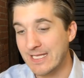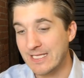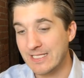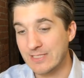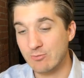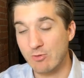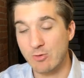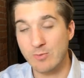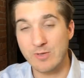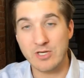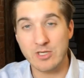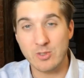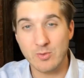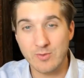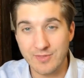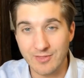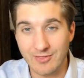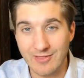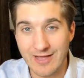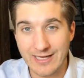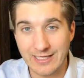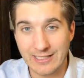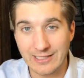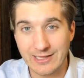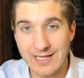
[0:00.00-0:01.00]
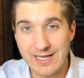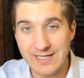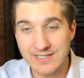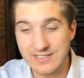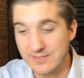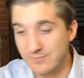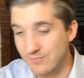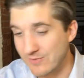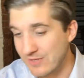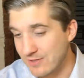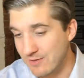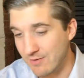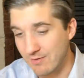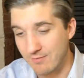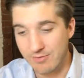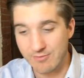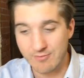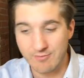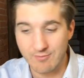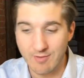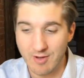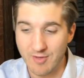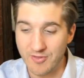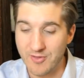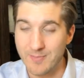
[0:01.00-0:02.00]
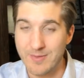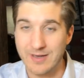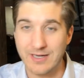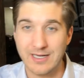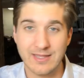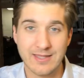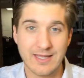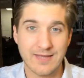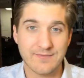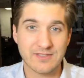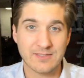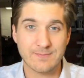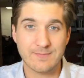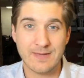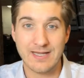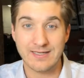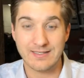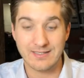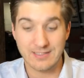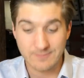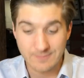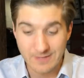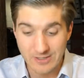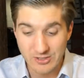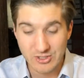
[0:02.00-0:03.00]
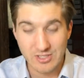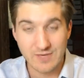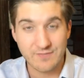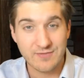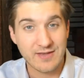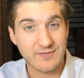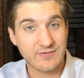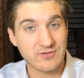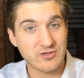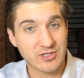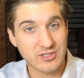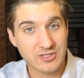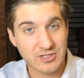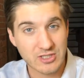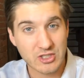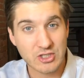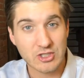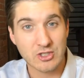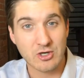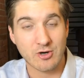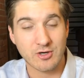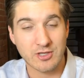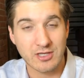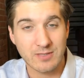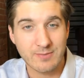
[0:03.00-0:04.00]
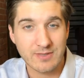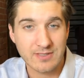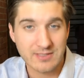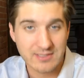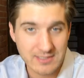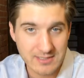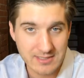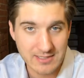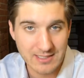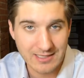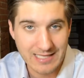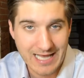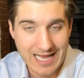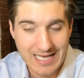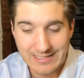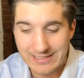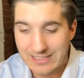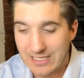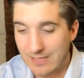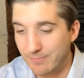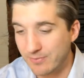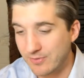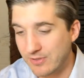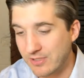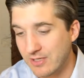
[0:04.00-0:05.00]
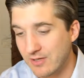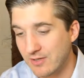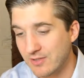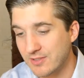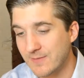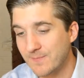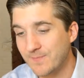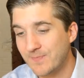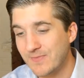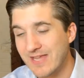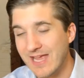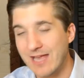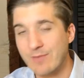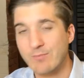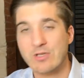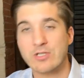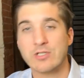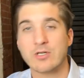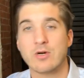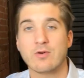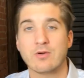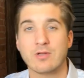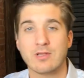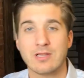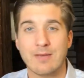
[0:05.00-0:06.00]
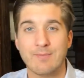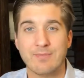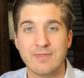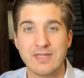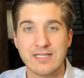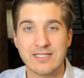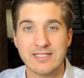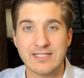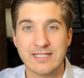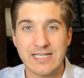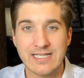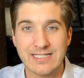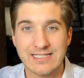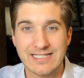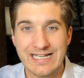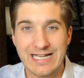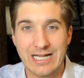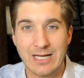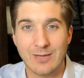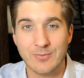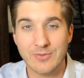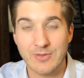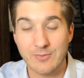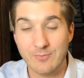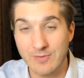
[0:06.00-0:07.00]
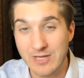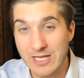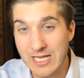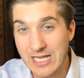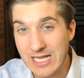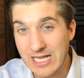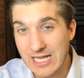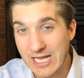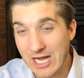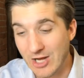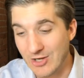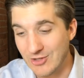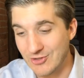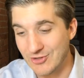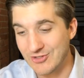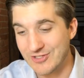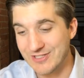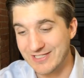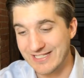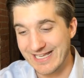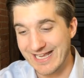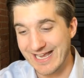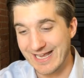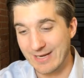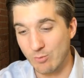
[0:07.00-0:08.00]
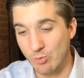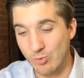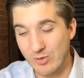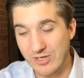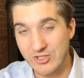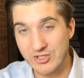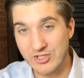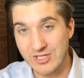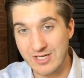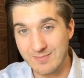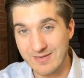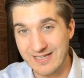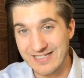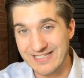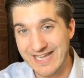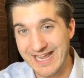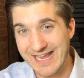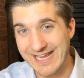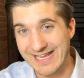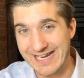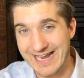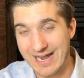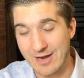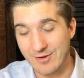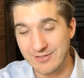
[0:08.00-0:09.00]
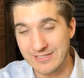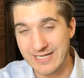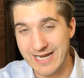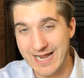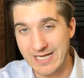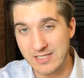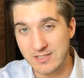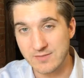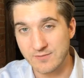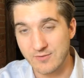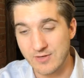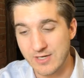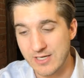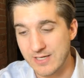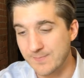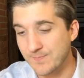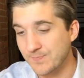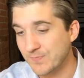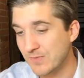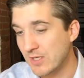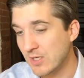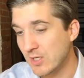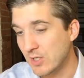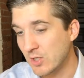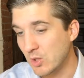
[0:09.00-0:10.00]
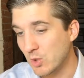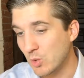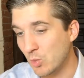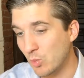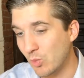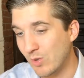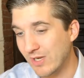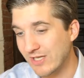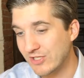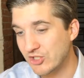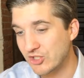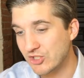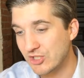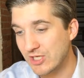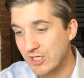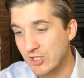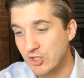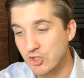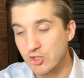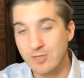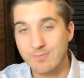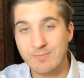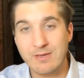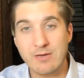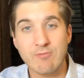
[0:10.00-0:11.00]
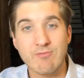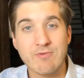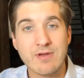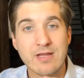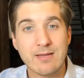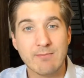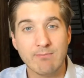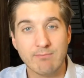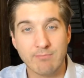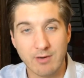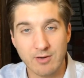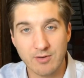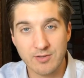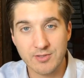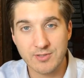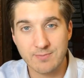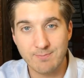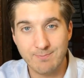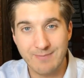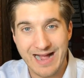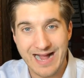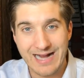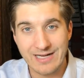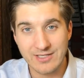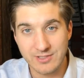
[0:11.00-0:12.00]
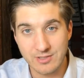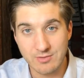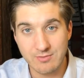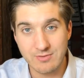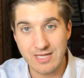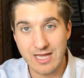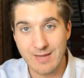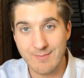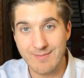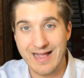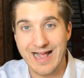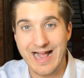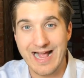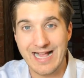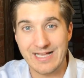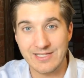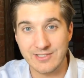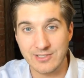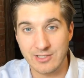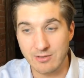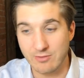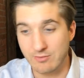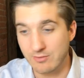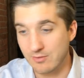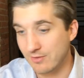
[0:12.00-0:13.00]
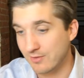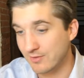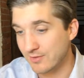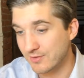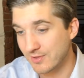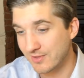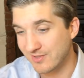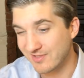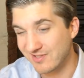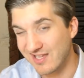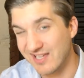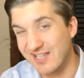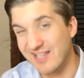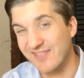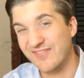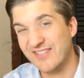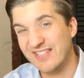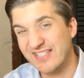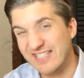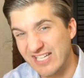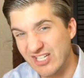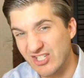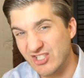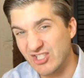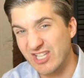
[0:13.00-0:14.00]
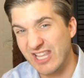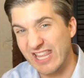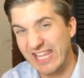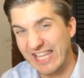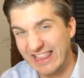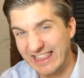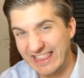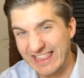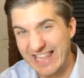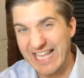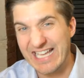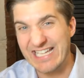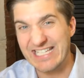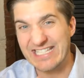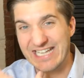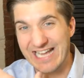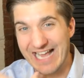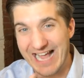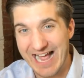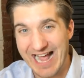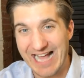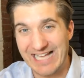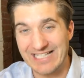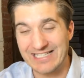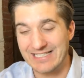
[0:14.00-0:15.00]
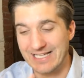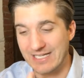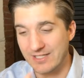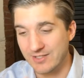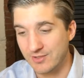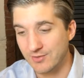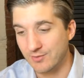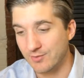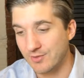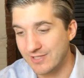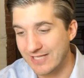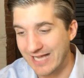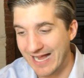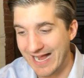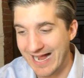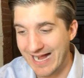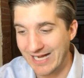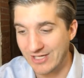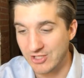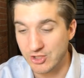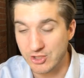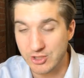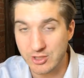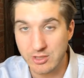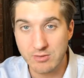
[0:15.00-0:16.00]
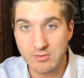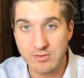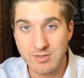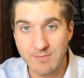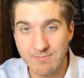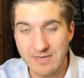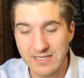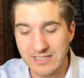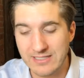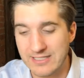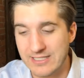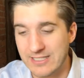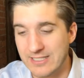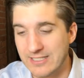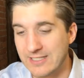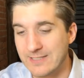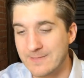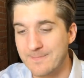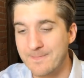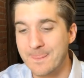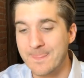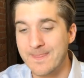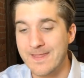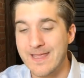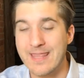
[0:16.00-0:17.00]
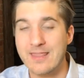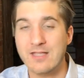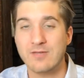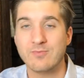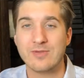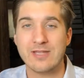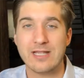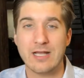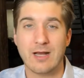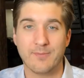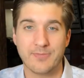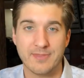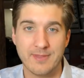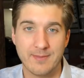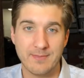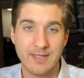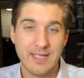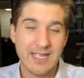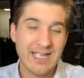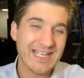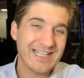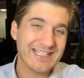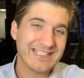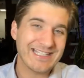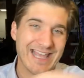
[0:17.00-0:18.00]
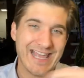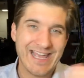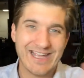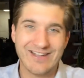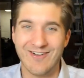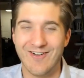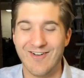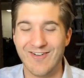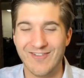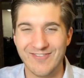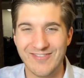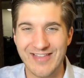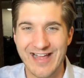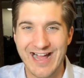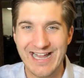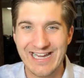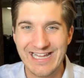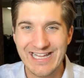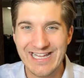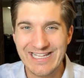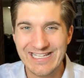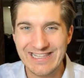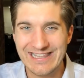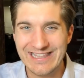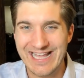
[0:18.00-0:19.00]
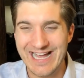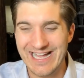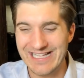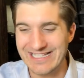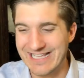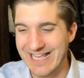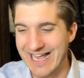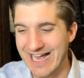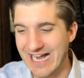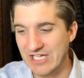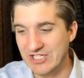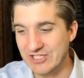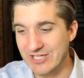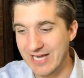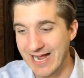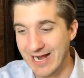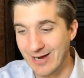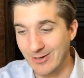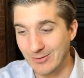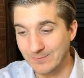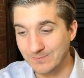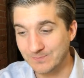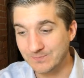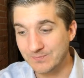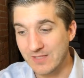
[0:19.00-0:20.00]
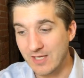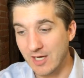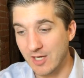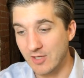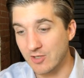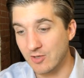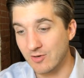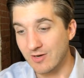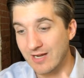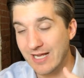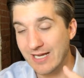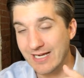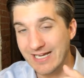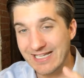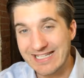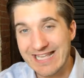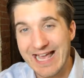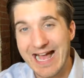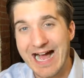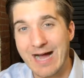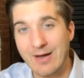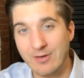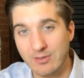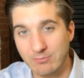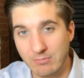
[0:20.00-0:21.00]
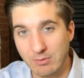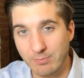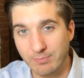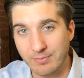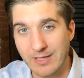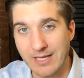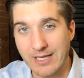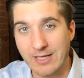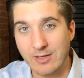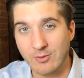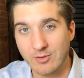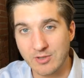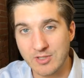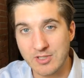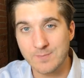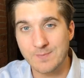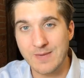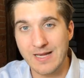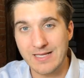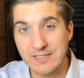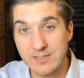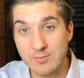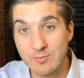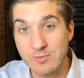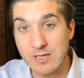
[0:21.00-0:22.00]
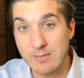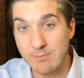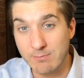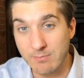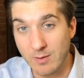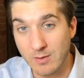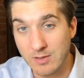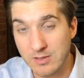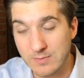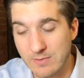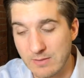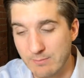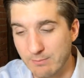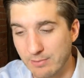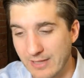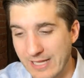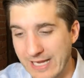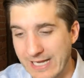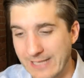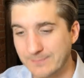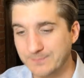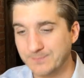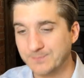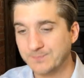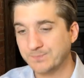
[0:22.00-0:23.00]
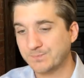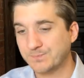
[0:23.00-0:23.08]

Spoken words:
So what we do with a lot of clients is we go through all the money they've spent, especially if they've just started the business in the last couple of years, and we total up these things and help them understand which can be taken out tax-free, which should be reimbursed back to them as owners since they essentially lent assets or cash to the business, and then we help them take all of that cash out under an accountable plan or expense reimbursement plan.